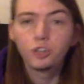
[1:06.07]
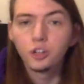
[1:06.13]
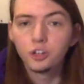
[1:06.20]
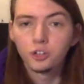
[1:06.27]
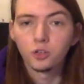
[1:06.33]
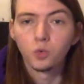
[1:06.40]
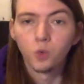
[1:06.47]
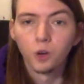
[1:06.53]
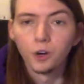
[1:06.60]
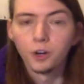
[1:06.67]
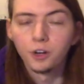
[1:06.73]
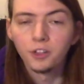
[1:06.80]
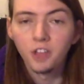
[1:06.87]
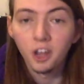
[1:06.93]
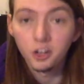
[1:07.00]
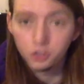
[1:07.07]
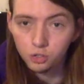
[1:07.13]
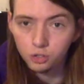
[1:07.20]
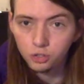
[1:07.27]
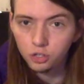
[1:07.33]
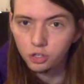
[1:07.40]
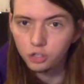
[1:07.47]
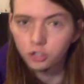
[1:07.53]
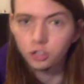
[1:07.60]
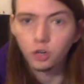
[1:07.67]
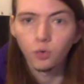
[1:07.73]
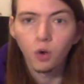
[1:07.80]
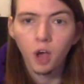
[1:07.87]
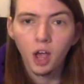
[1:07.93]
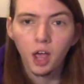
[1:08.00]
is a word that is used to
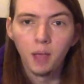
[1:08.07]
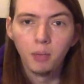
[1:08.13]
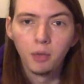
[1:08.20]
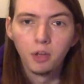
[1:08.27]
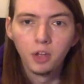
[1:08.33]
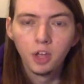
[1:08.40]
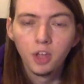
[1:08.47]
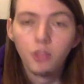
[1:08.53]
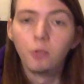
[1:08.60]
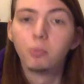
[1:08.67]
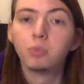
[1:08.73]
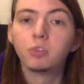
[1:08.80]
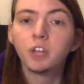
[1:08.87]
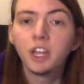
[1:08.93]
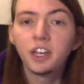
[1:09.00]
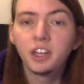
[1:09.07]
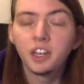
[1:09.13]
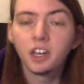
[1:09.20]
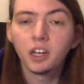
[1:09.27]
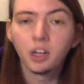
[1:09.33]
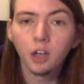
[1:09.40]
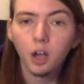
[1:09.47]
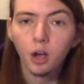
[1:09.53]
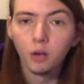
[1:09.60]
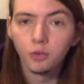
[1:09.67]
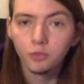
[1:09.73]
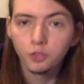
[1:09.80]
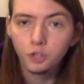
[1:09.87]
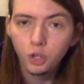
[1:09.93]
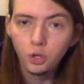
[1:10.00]
describe the blending of
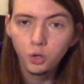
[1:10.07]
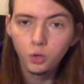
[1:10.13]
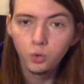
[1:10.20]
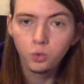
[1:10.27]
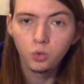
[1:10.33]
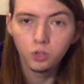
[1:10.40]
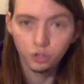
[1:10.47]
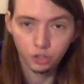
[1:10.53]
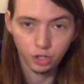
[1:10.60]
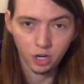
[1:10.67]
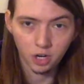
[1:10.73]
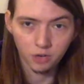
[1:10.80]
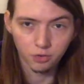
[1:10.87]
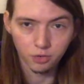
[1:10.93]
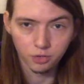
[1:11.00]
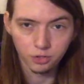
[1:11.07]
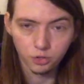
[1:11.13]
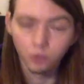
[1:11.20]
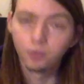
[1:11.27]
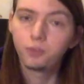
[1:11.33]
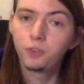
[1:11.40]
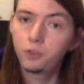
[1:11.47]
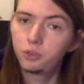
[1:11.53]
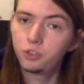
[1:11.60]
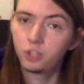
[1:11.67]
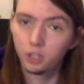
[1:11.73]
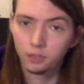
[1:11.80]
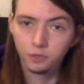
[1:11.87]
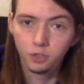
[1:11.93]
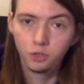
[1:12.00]
two genres or fusing
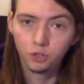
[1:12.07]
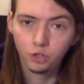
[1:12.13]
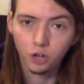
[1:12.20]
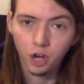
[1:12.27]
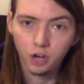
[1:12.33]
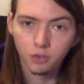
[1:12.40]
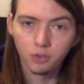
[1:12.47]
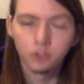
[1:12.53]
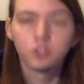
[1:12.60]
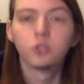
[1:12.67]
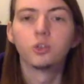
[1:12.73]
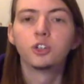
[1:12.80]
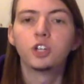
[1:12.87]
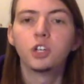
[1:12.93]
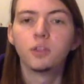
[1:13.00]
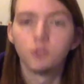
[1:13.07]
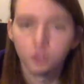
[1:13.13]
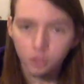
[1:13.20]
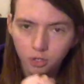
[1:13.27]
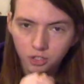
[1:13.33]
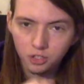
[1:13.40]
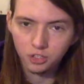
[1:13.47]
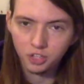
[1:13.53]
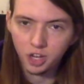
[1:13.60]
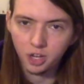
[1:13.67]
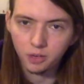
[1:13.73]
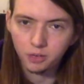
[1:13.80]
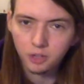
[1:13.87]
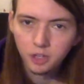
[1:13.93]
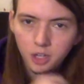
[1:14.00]
of two genres to achieve a certain sound.
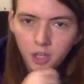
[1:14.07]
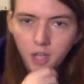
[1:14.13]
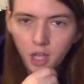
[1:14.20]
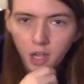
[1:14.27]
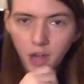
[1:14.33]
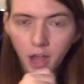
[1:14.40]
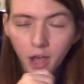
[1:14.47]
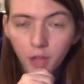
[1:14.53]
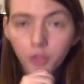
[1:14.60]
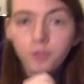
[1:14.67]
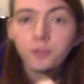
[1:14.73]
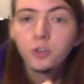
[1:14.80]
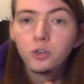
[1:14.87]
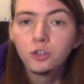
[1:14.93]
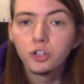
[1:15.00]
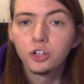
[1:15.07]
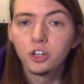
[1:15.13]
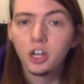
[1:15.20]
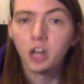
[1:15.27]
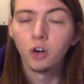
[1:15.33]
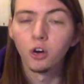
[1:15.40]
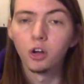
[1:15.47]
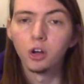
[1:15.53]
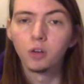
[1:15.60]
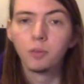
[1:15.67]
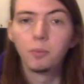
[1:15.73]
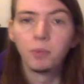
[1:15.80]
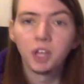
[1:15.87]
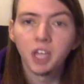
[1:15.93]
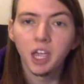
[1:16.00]
Now, the fusion era
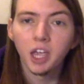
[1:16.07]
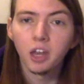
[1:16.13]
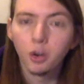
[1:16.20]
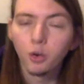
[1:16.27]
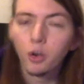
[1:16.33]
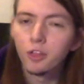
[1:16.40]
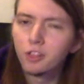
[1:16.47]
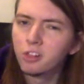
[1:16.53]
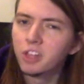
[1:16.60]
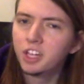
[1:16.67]
began around the late